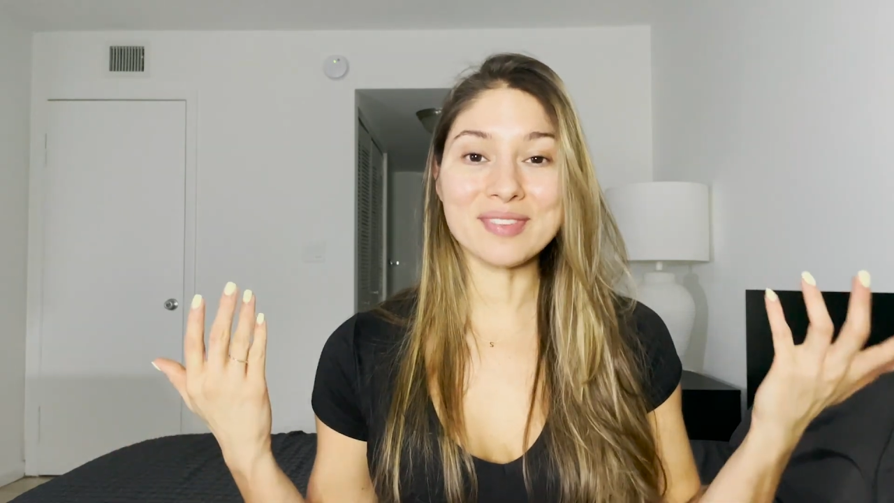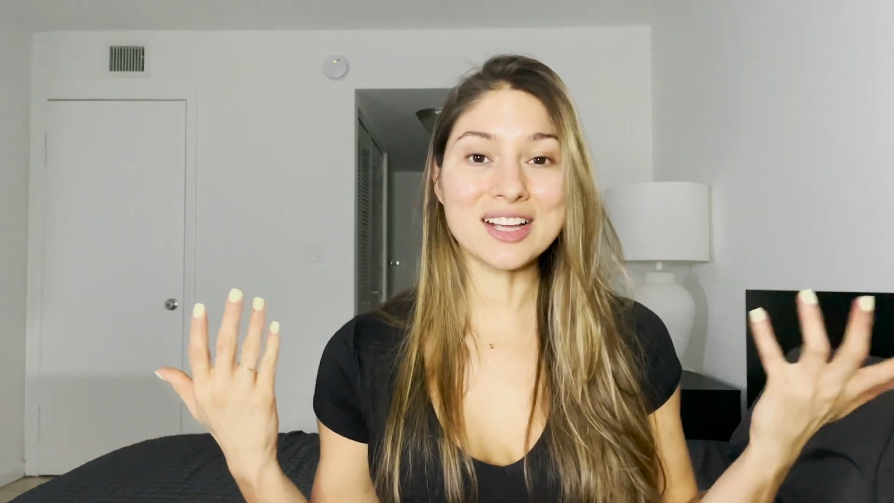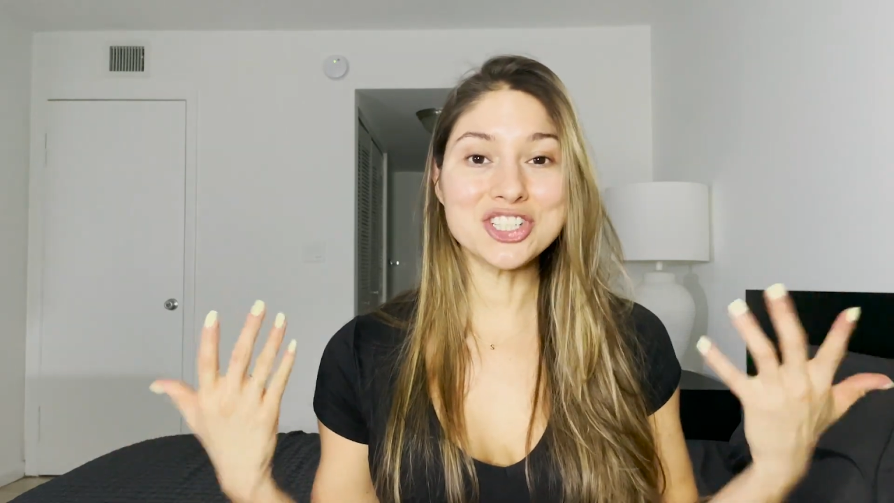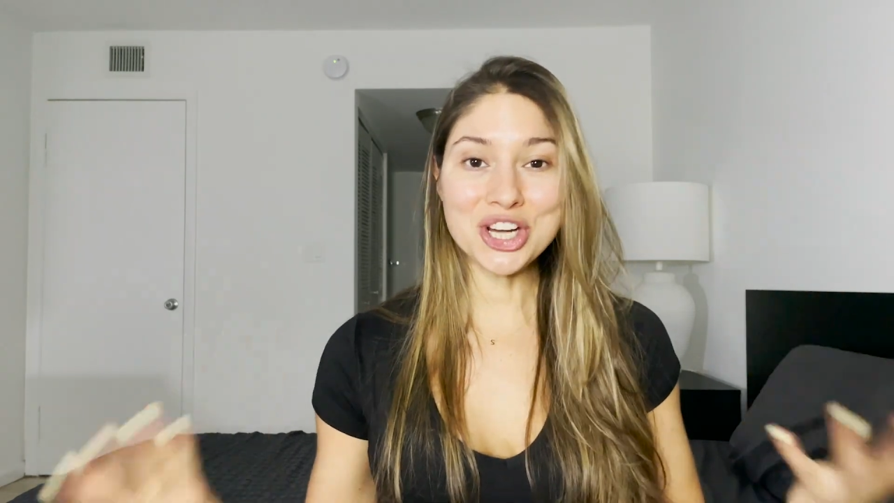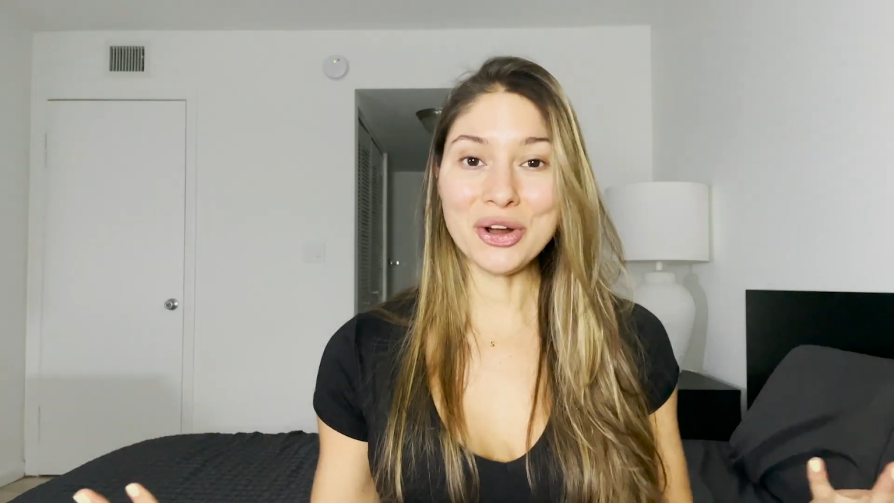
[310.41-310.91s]

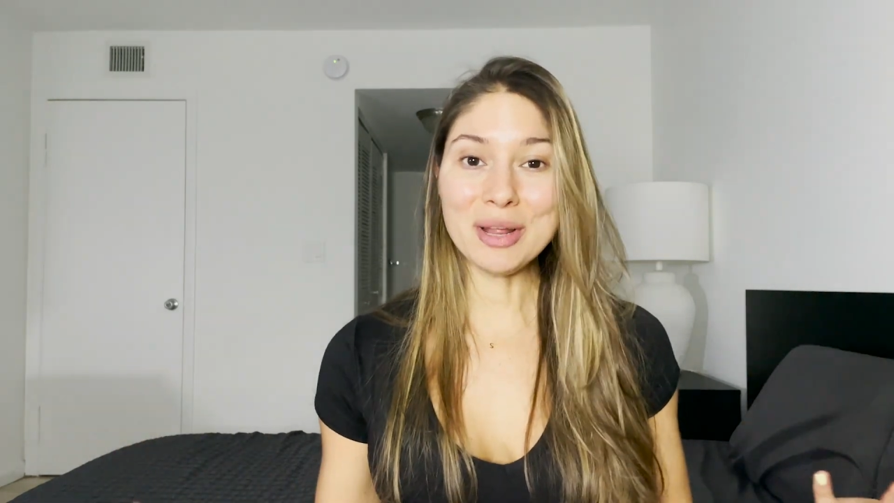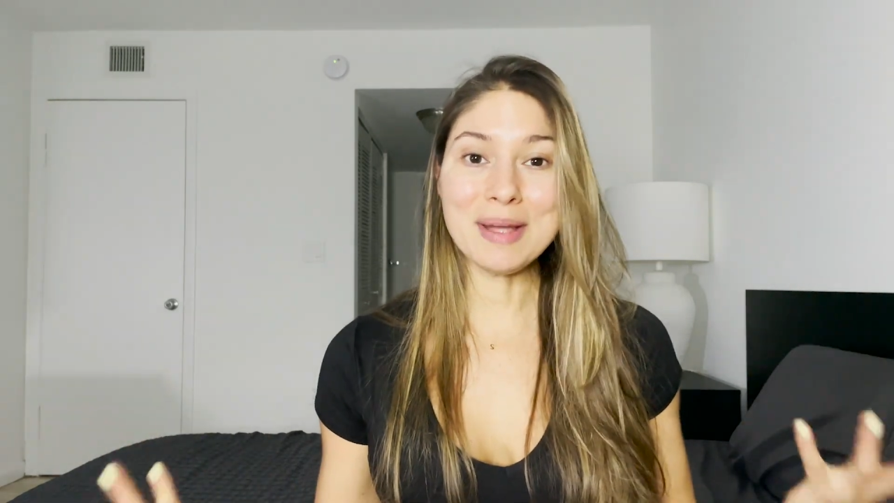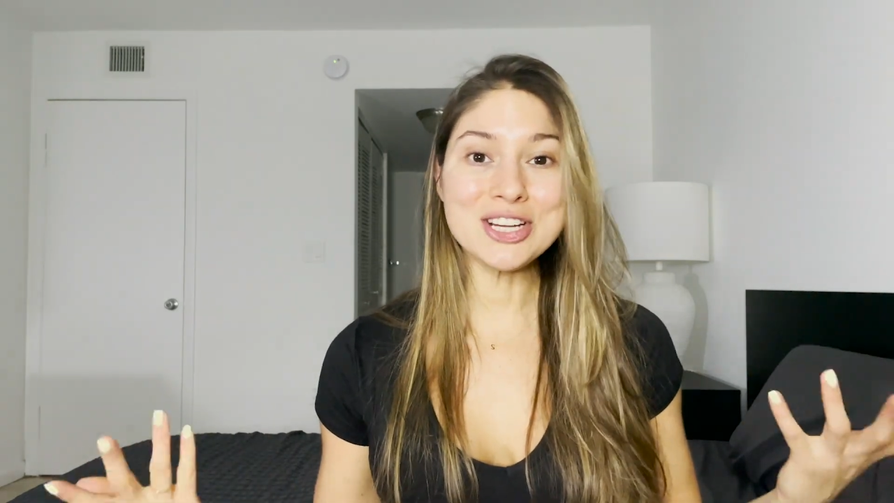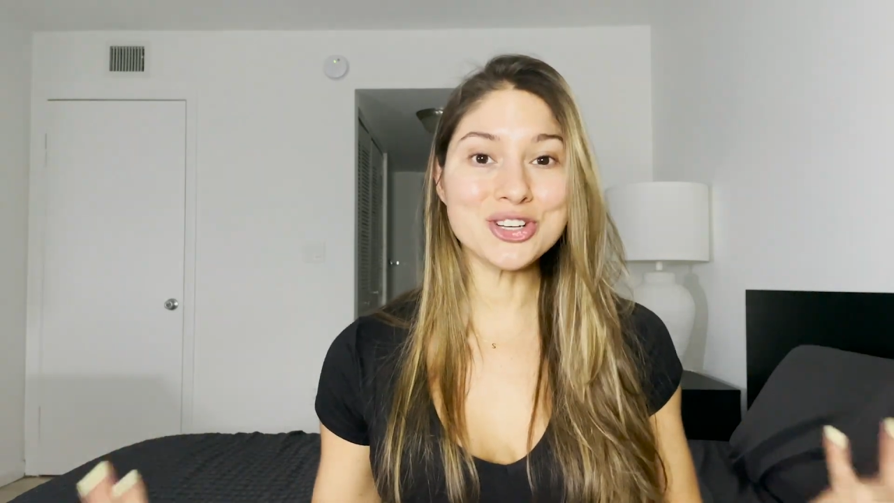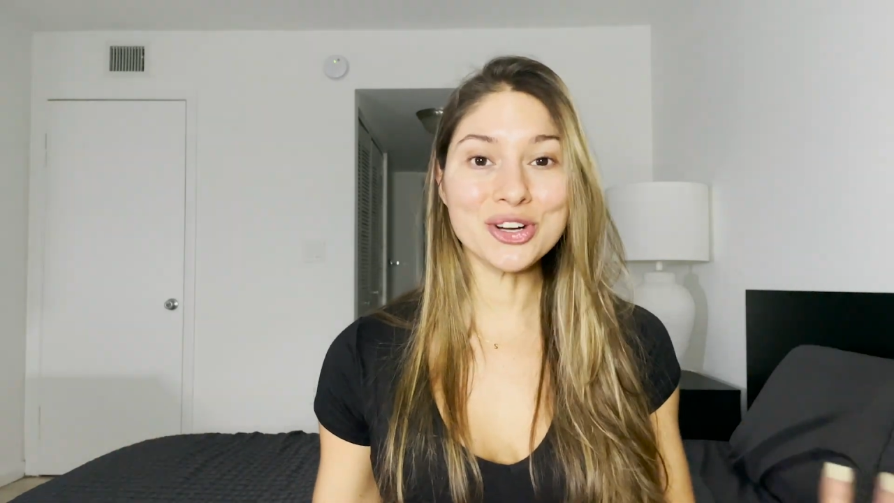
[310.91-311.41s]
sharing
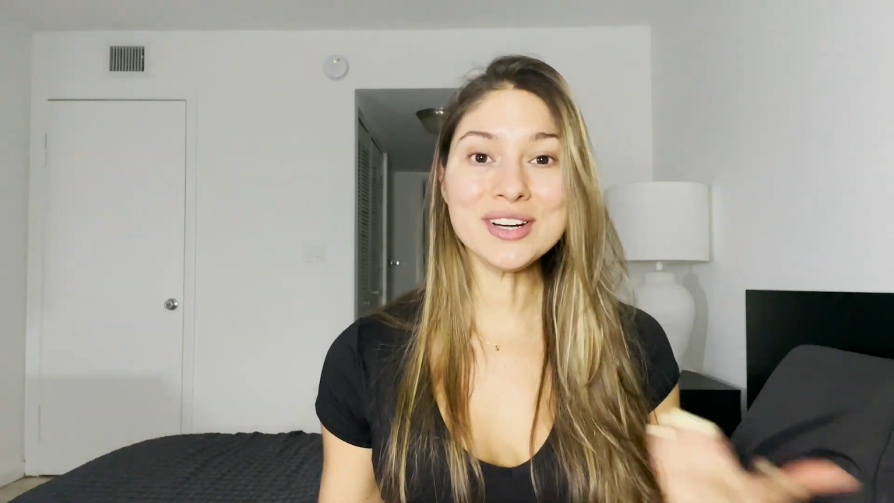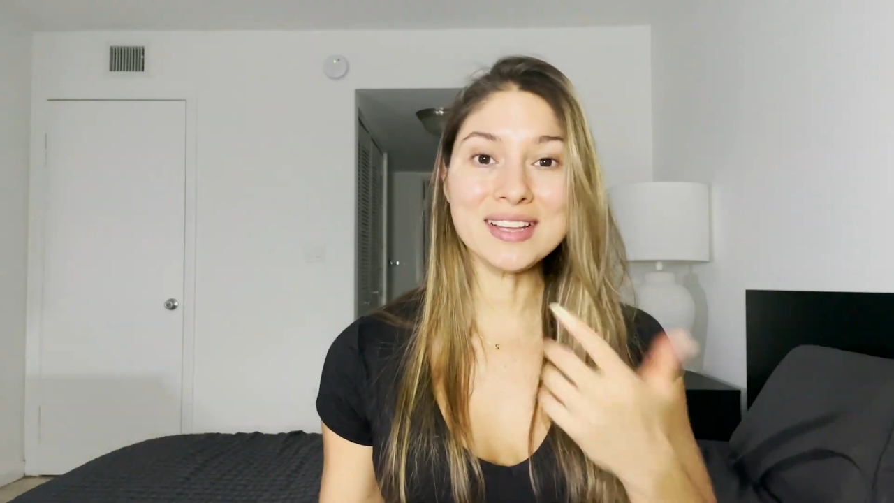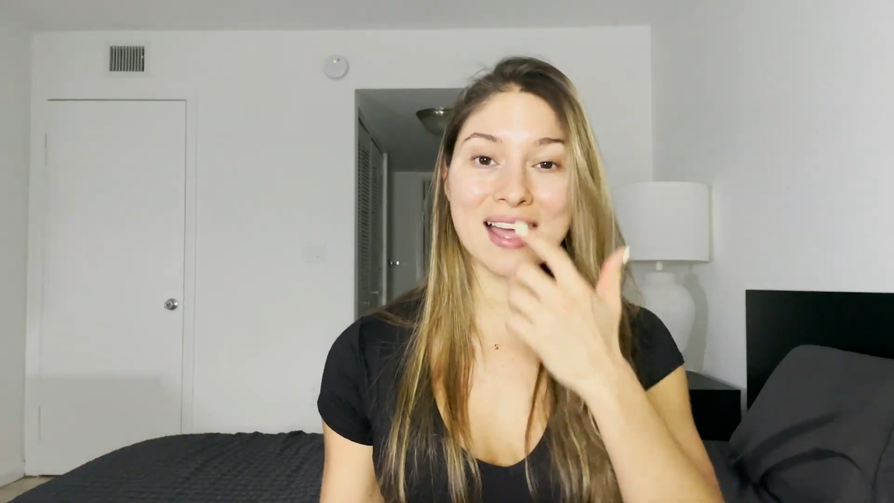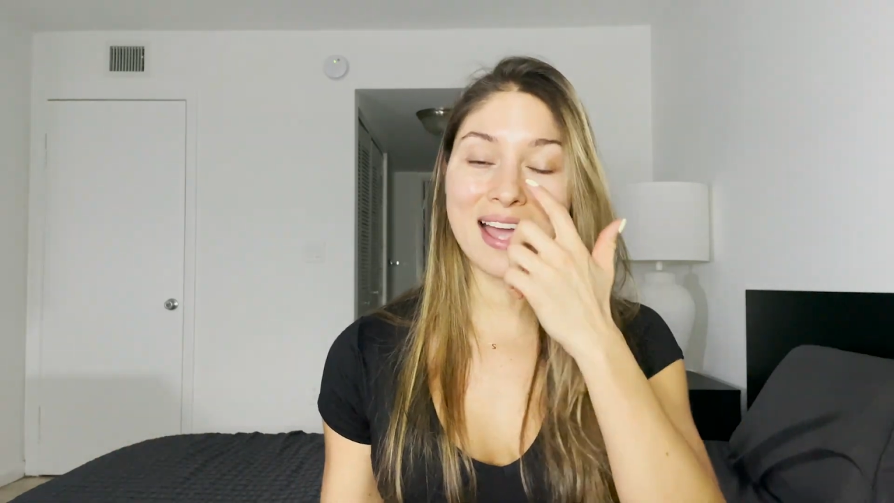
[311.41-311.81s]
my journey.